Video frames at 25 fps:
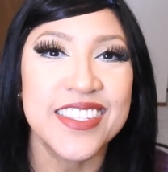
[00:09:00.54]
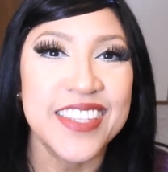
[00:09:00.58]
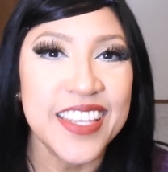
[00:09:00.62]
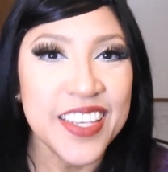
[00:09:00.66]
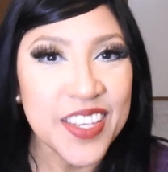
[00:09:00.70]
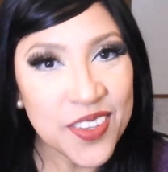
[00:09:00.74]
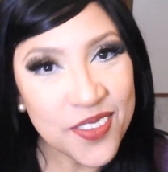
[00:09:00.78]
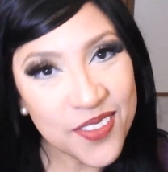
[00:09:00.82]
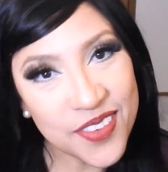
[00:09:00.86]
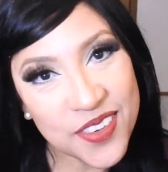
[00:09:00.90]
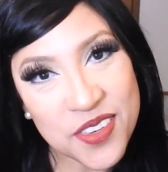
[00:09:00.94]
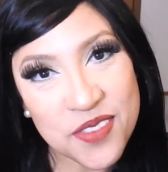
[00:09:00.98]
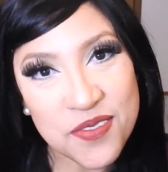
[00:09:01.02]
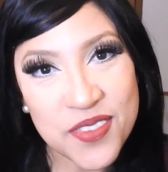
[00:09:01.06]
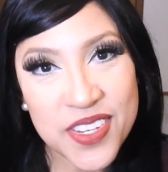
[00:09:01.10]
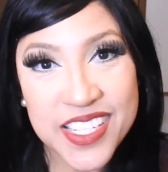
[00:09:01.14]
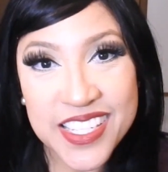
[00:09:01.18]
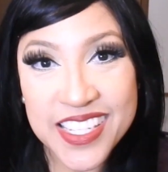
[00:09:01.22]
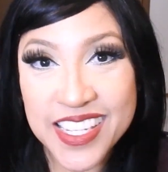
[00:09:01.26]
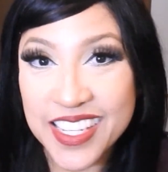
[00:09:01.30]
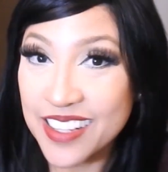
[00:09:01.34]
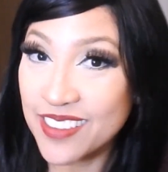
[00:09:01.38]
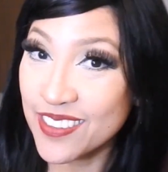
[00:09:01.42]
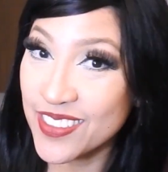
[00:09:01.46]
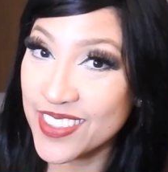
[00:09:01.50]
Thank you very
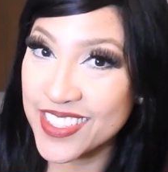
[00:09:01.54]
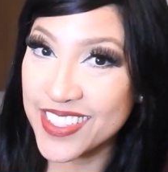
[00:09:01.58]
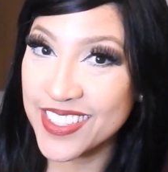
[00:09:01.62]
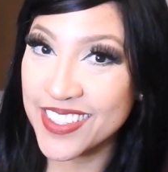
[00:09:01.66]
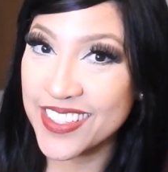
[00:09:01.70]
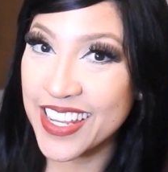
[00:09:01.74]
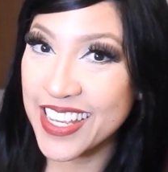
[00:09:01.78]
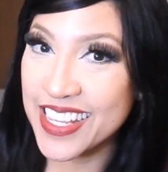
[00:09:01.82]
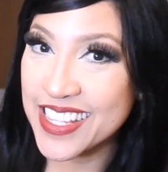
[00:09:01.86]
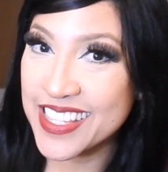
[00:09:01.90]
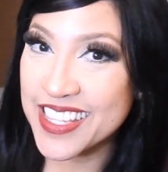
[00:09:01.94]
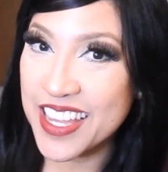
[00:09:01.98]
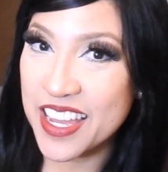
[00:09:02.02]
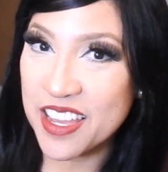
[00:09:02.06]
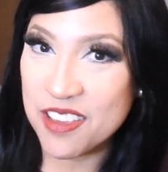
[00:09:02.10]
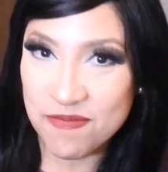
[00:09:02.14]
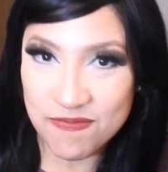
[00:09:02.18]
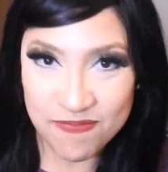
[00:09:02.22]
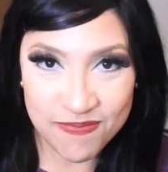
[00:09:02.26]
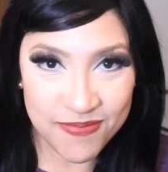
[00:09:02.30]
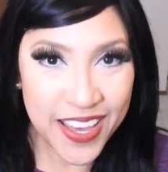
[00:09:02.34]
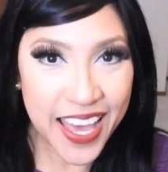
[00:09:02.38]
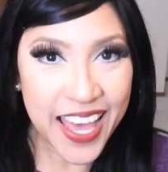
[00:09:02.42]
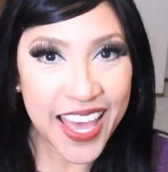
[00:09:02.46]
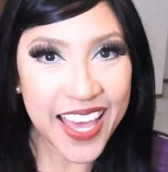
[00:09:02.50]
much, and I will see you next time.
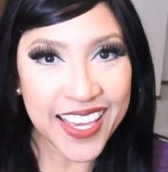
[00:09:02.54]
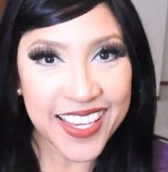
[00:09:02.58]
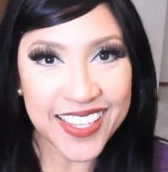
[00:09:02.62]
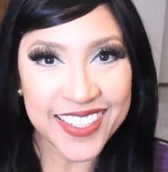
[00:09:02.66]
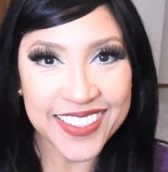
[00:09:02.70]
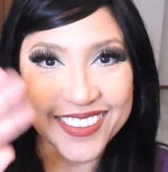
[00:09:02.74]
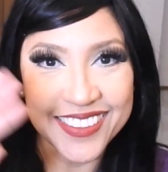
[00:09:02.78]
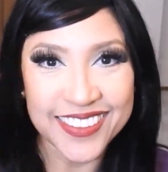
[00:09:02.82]
Bye.